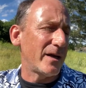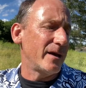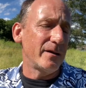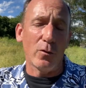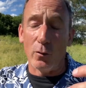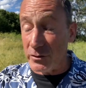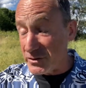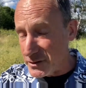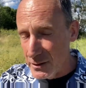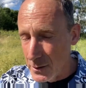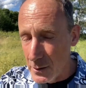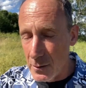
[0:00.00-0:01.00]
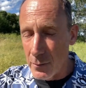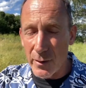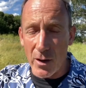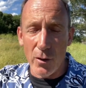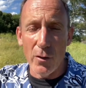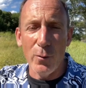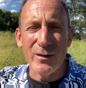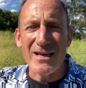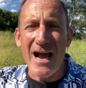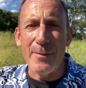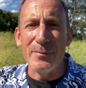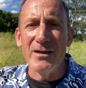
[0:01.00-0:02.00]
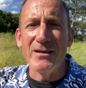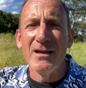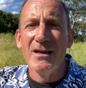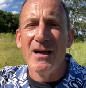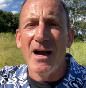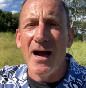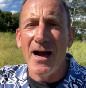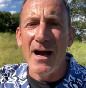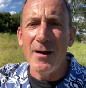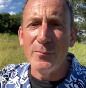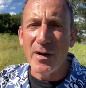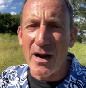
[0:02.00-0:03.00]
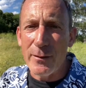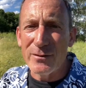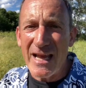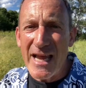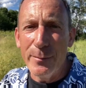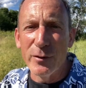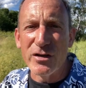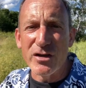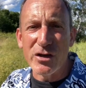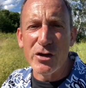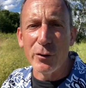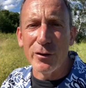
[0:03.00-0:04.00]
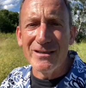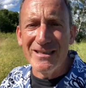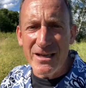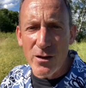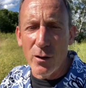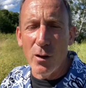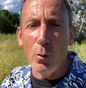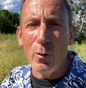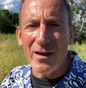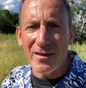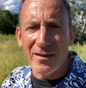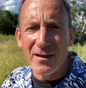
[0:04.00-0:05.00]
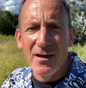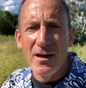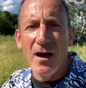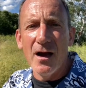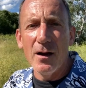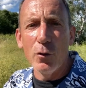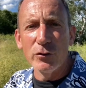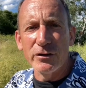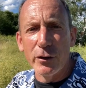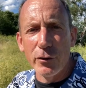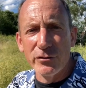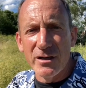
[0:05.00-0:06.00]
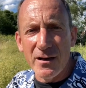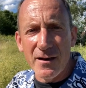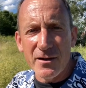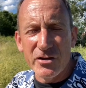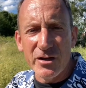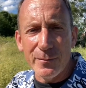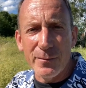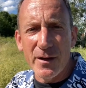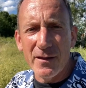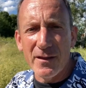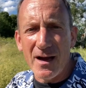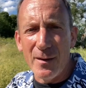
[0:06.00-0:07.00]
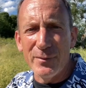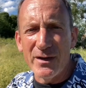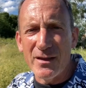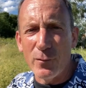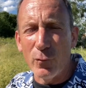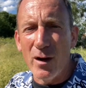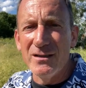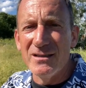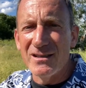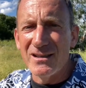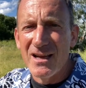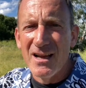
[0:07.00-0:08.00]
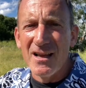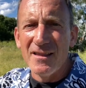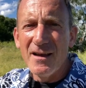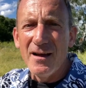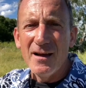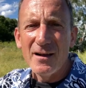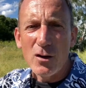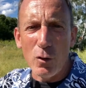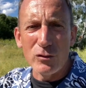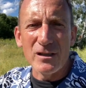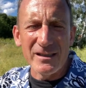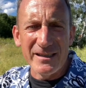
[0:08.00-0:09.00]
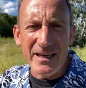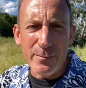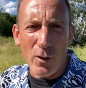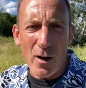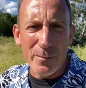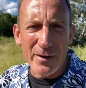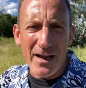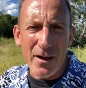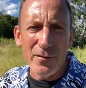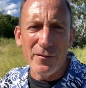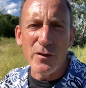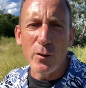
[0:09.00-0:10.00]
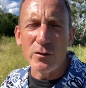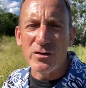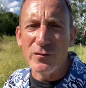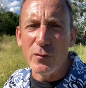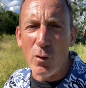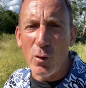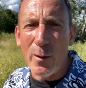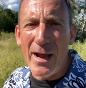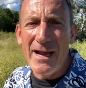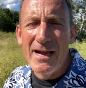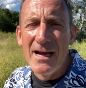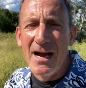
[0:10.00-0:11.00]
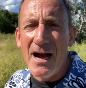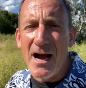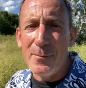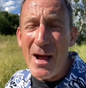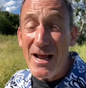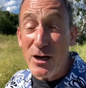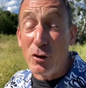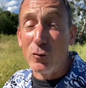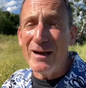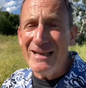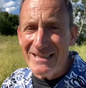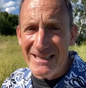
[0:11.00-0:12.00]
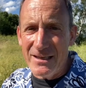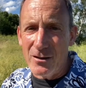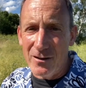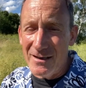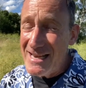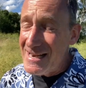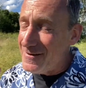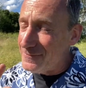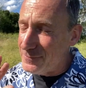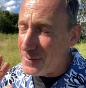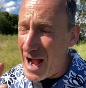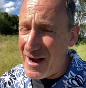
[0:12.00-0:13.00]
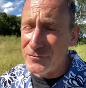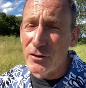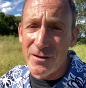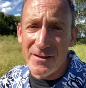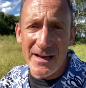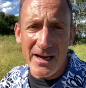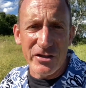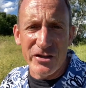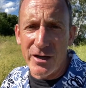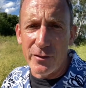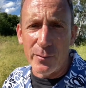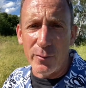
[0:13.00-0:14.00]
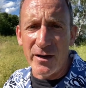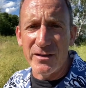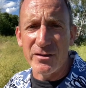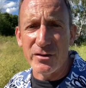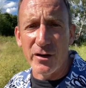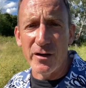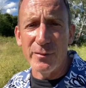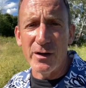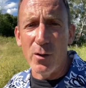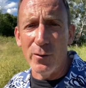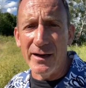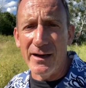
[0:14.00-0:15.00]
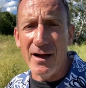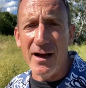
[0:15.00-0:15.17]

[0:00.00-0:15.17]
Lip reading: and of course, we all know what's happened, but I was able to secure a deal with Hurtigruten, the ship, the company that runs the coastal steamer up and down the fjords of Norway, at a great deal. After next year, the prices are going to be going